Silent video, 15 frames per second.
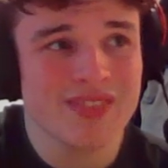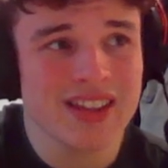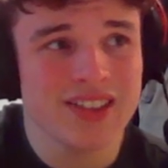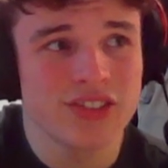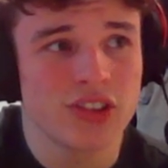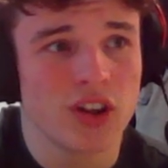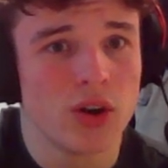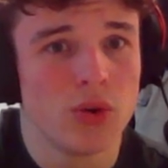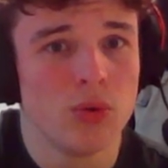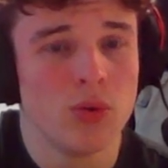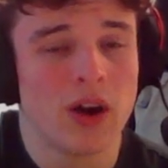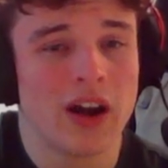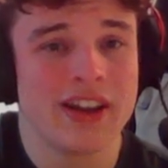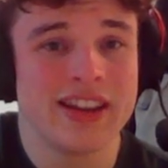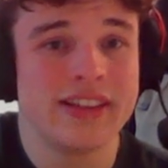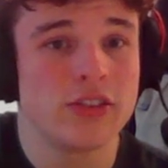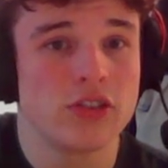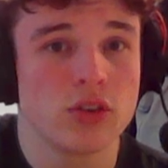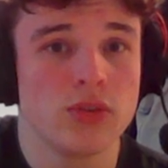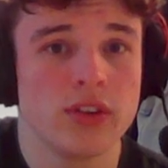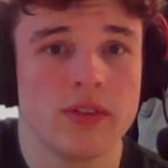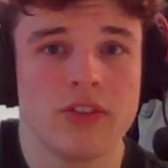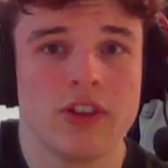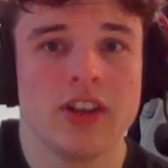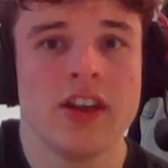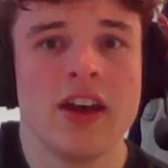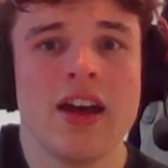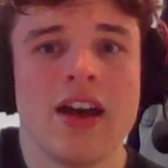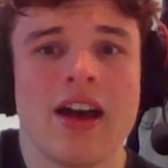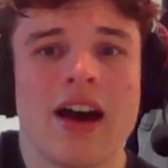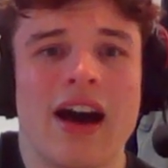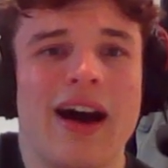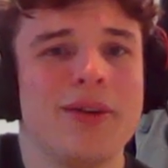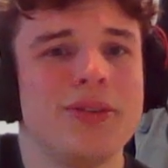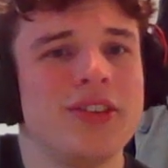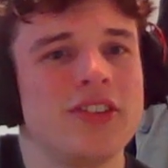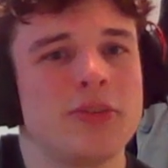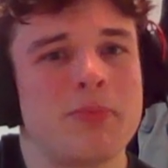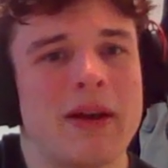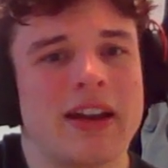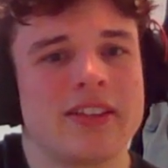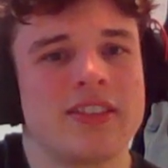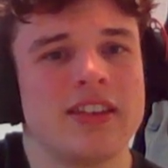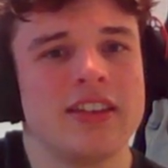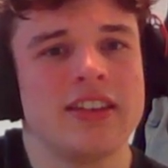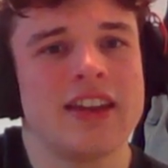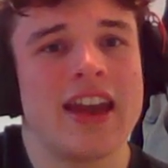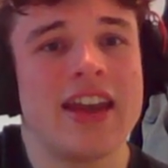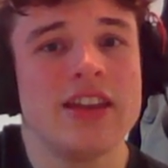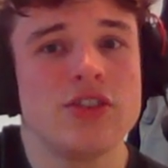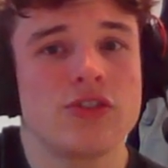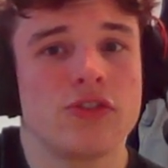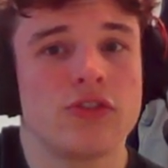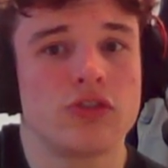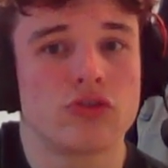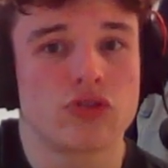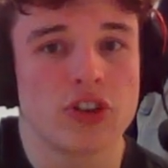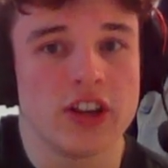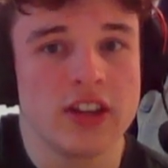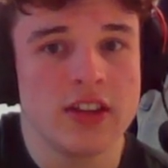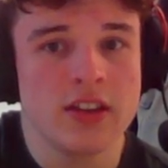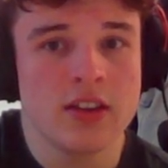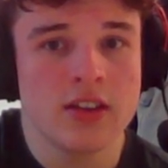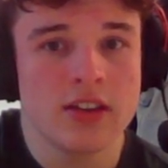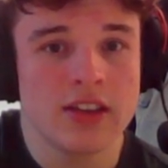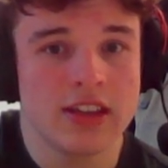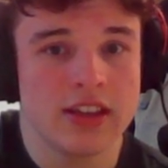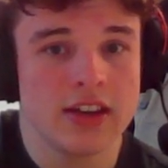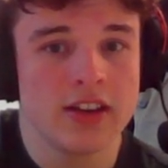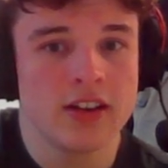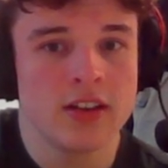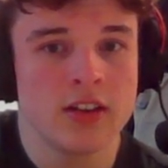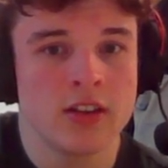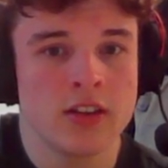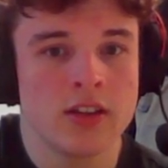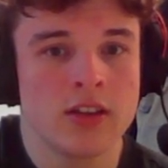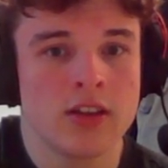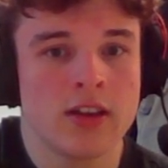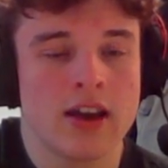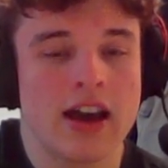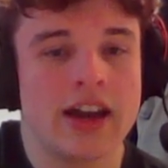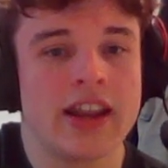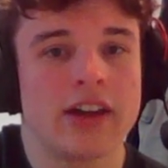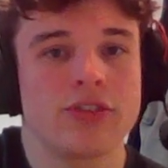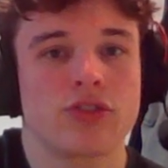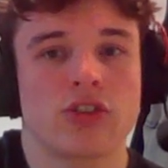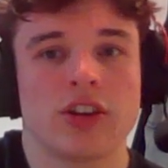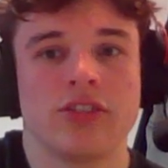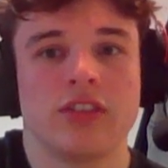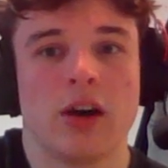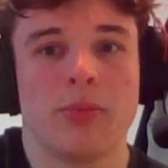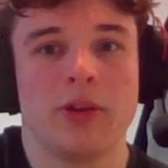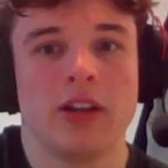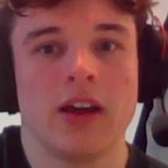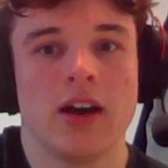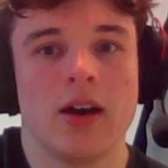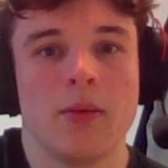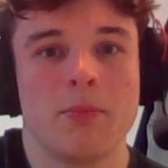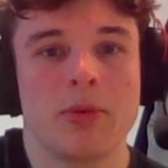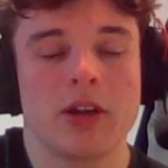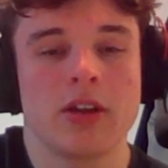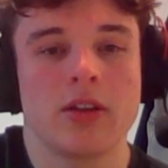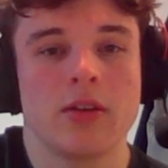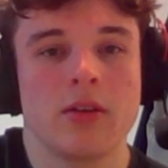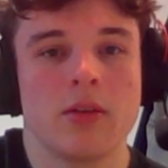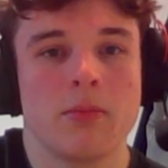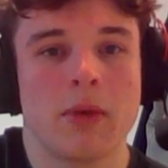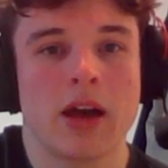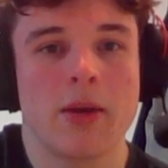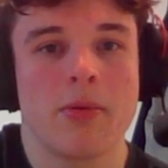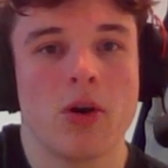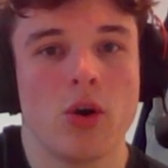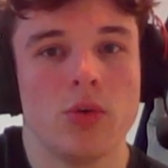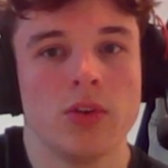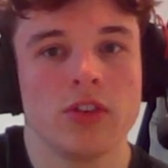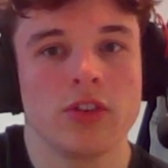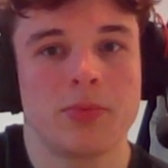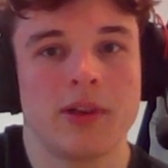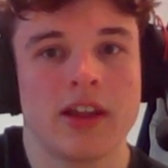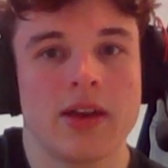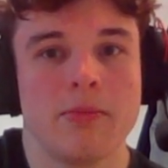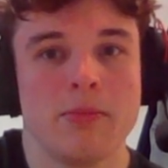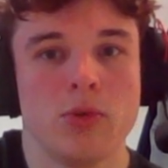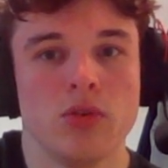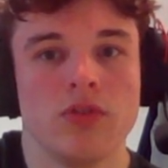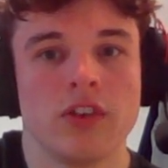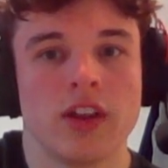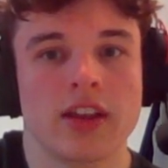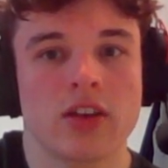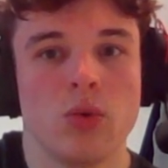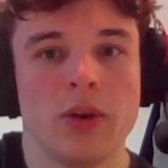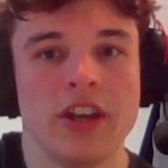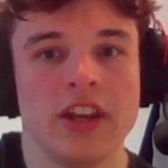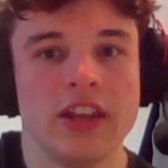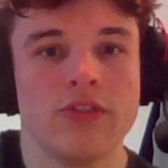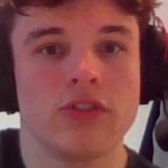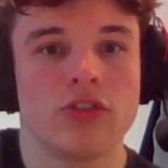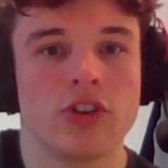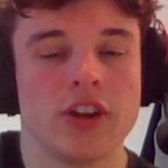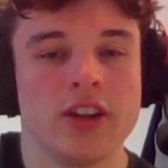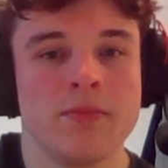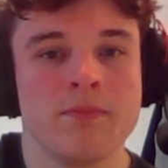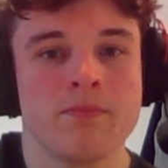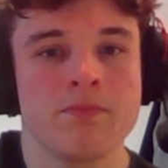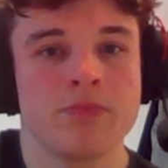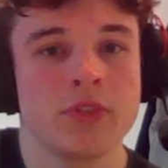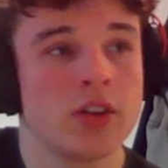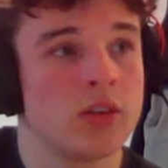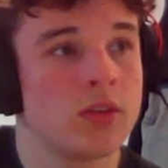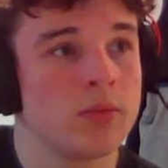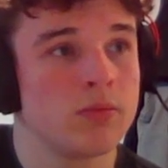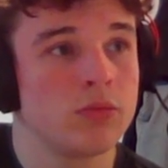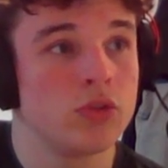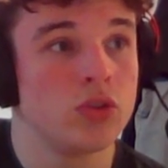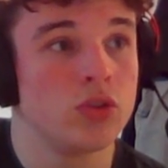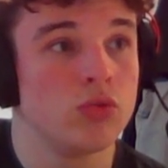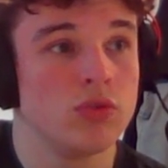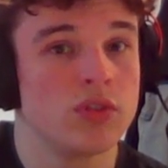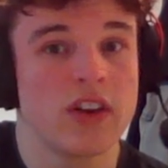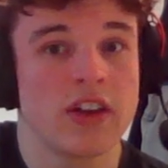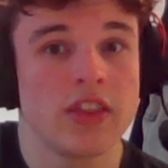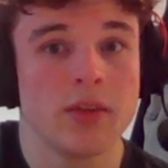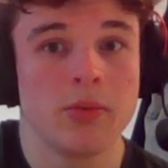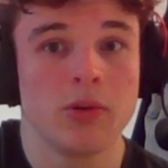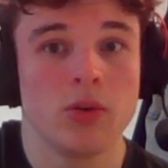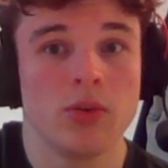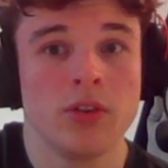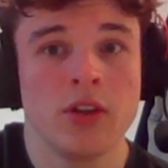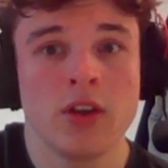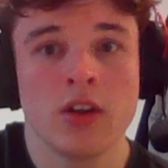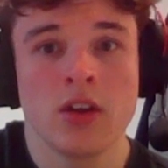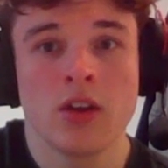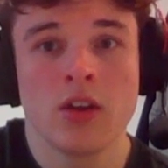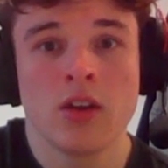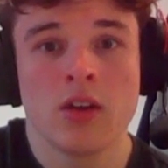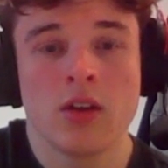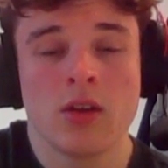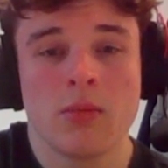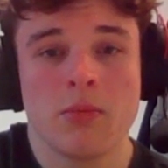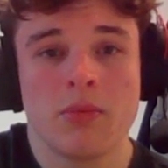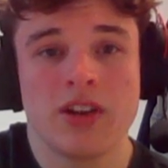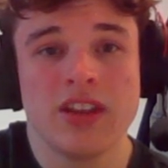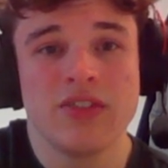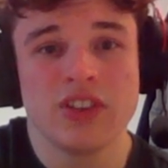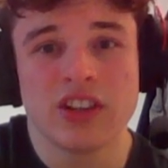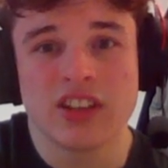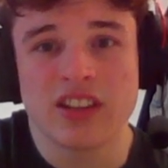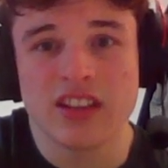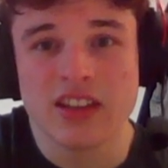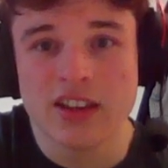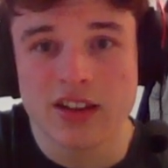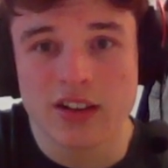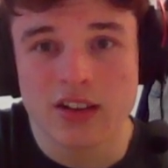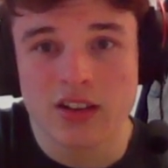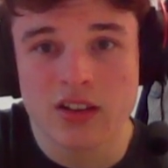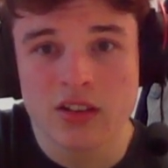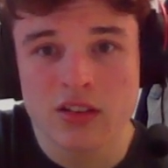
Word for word: so I need to do something. I was expecting h3 here, and after I double up, my opponent to play a move like queen e3 to defend the pawn. But even here,